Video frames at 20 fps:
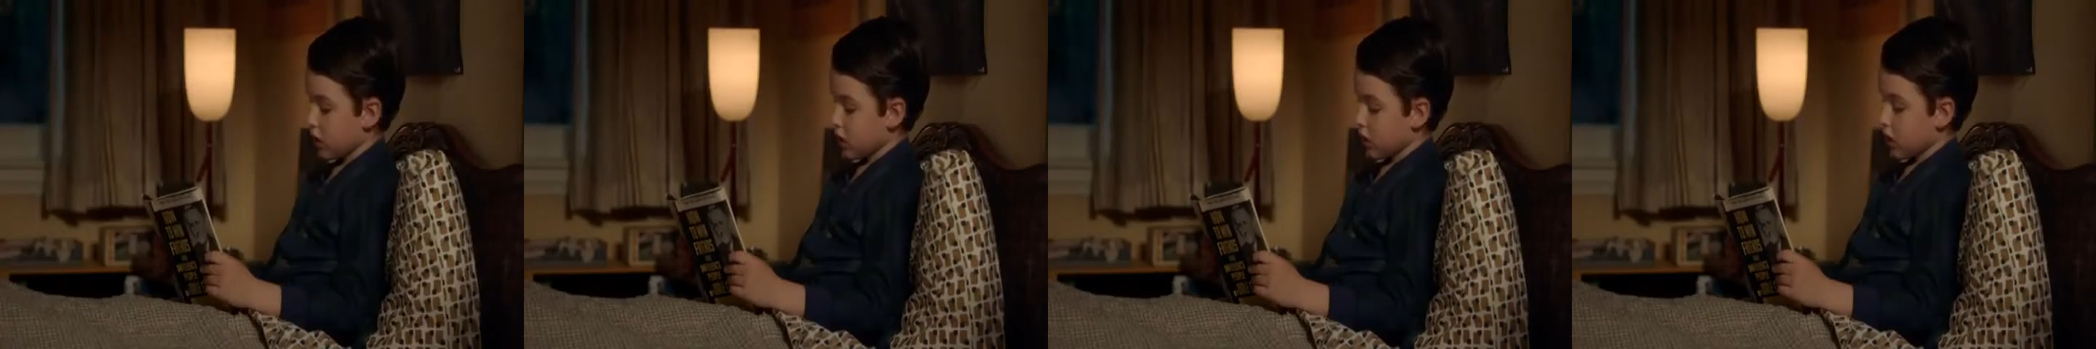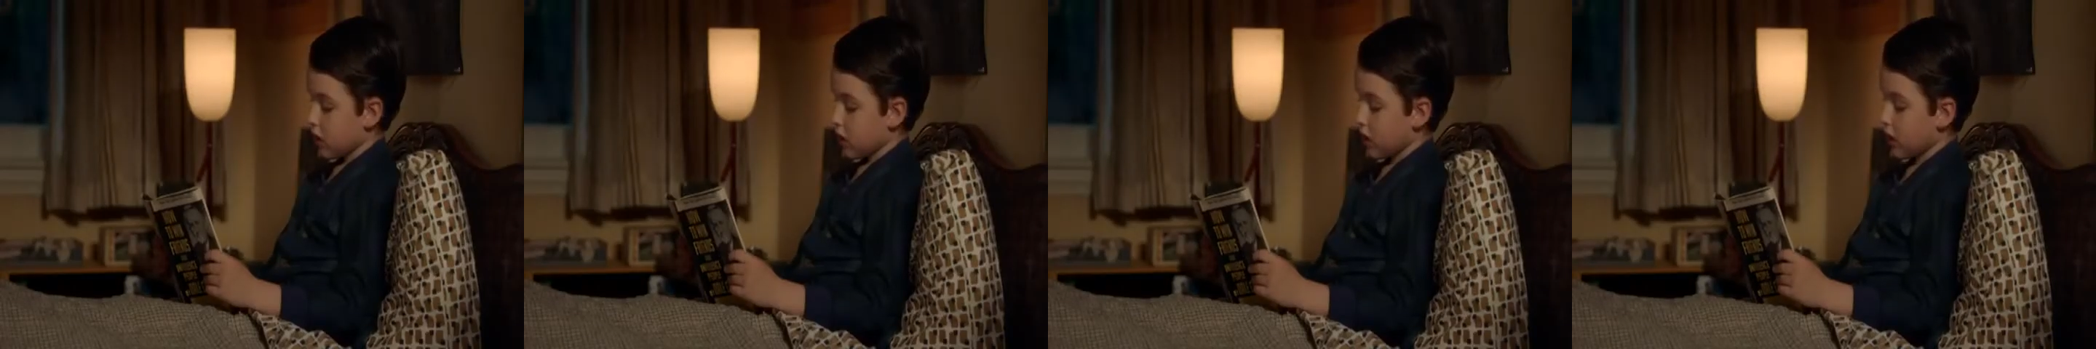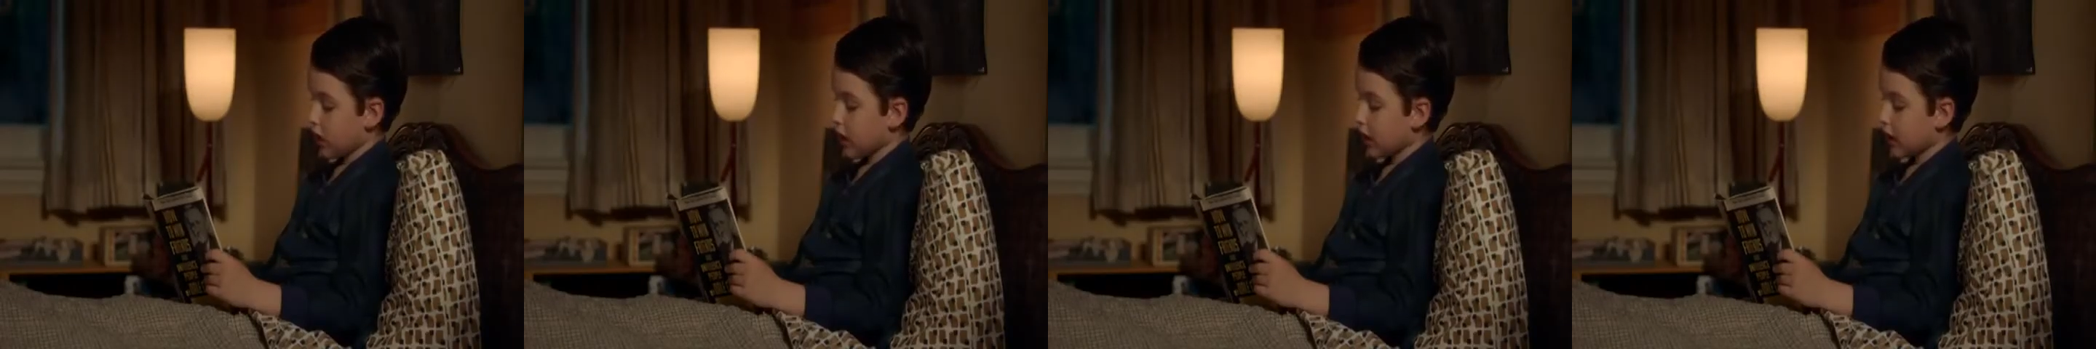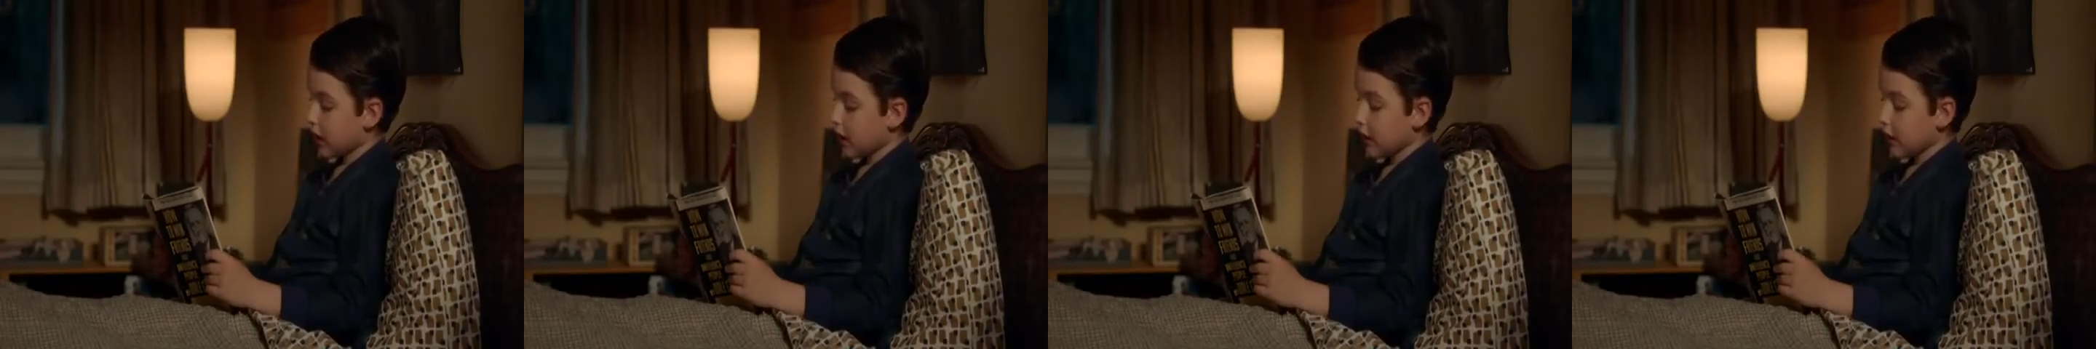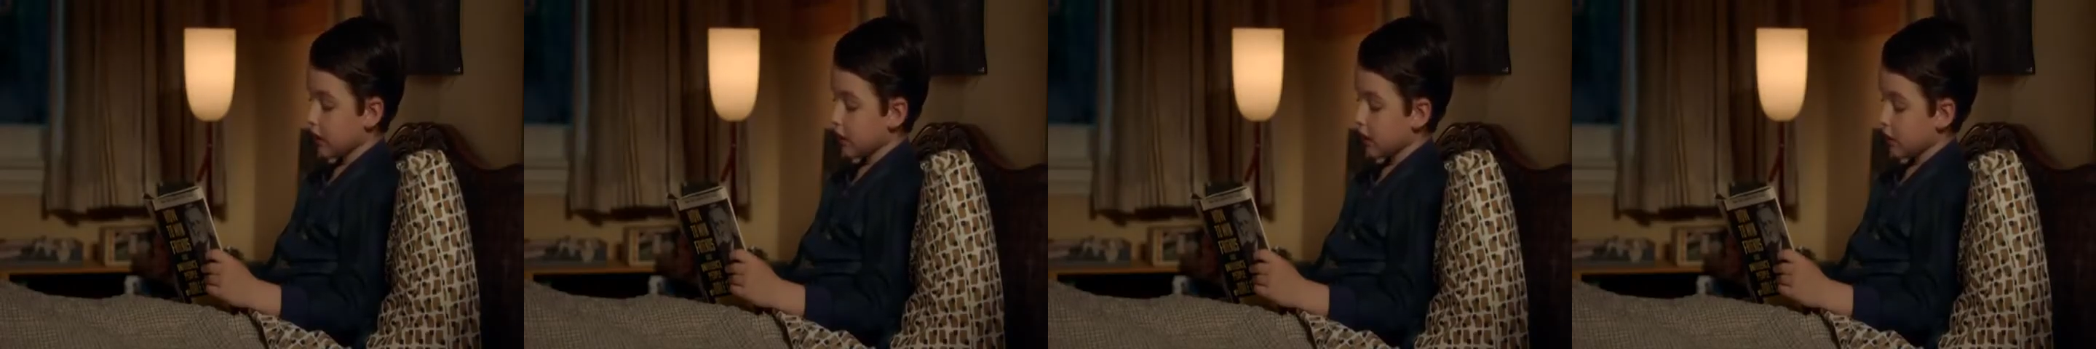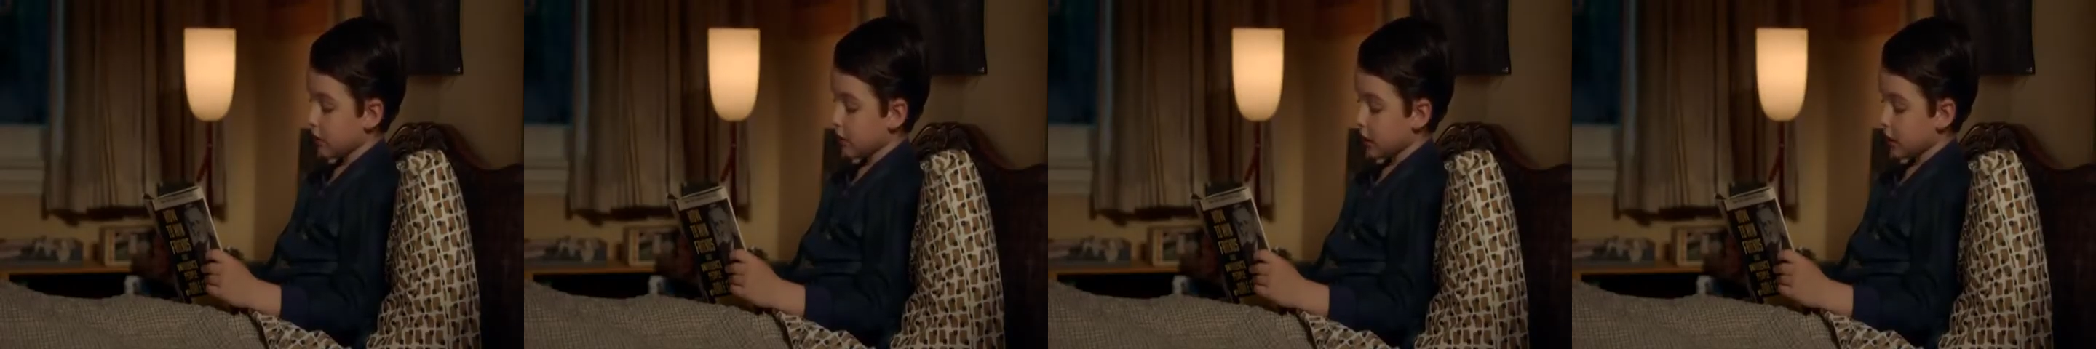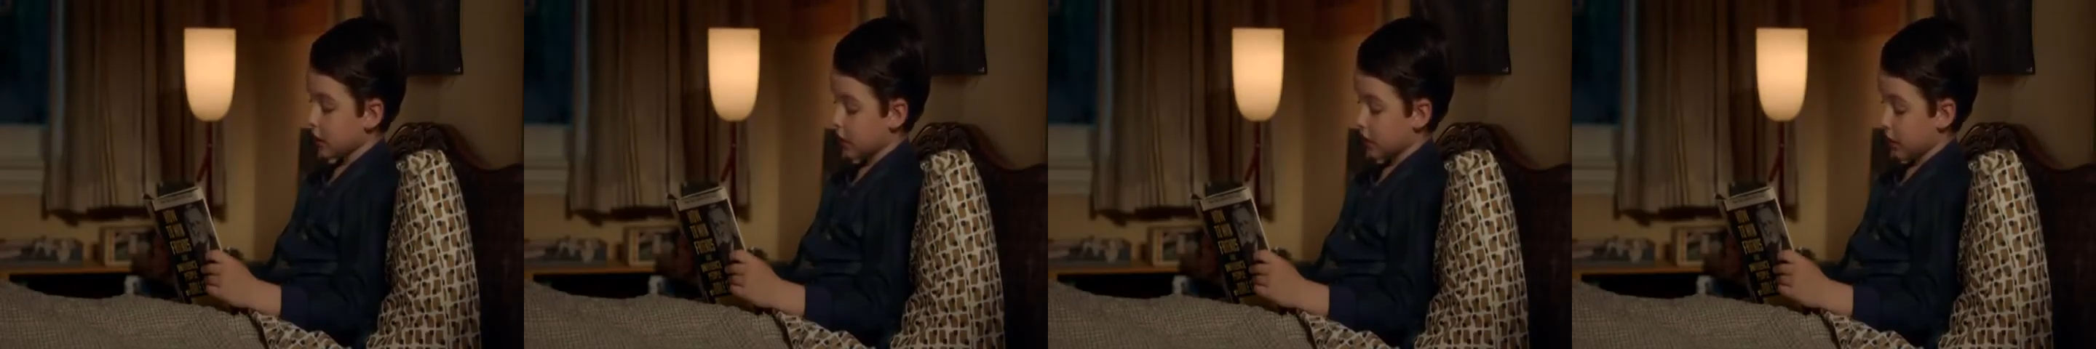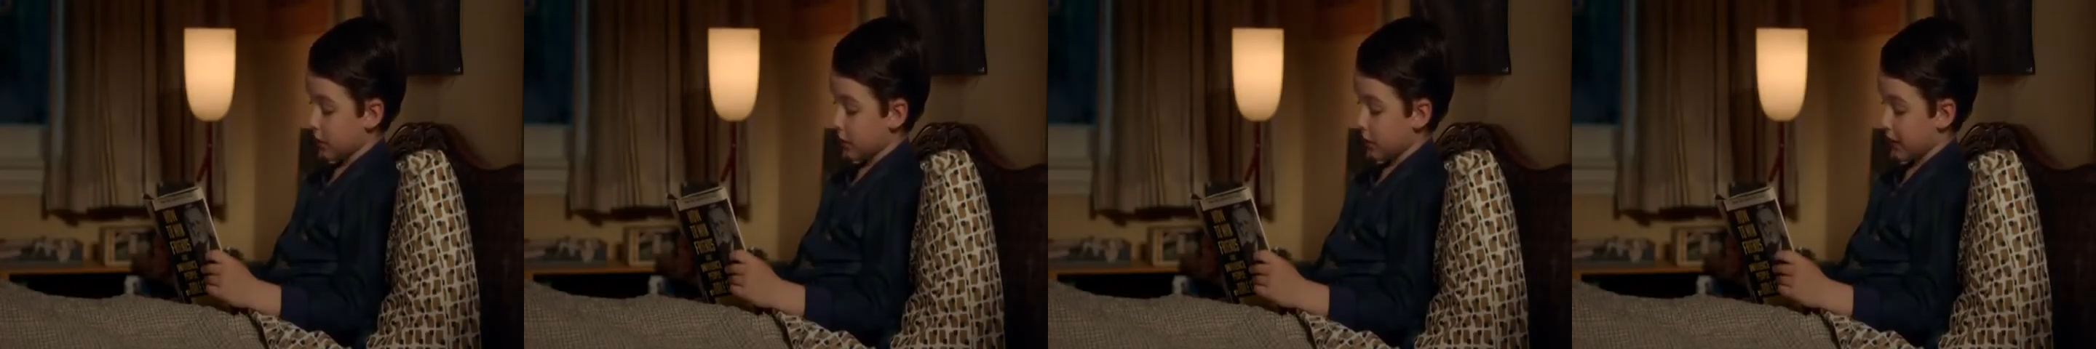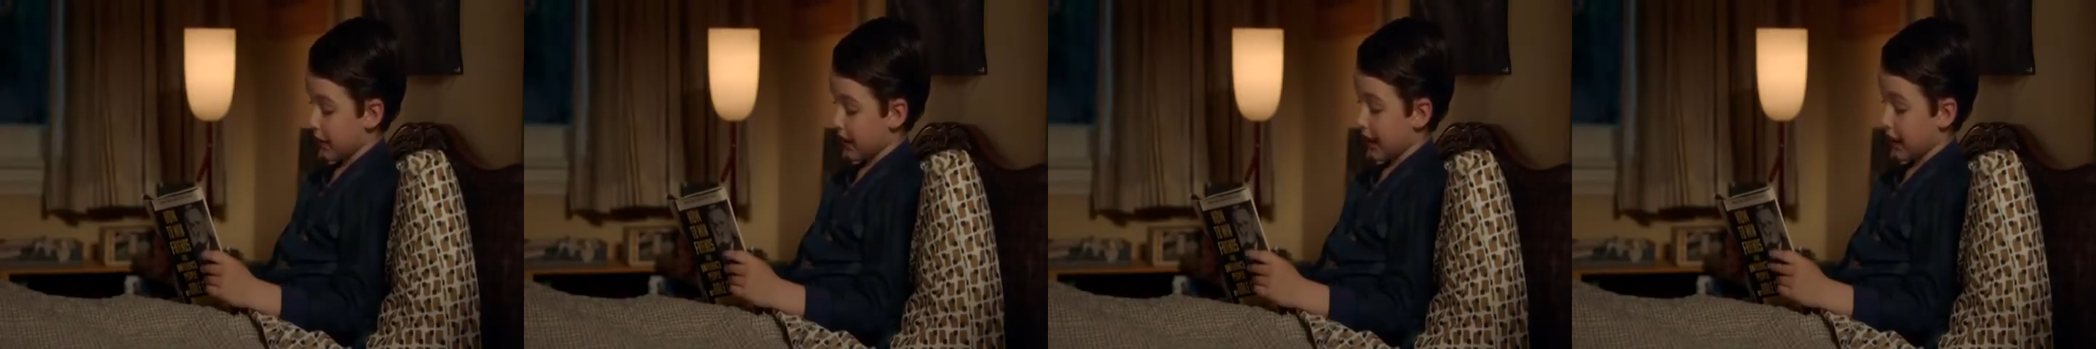I clearly missed something.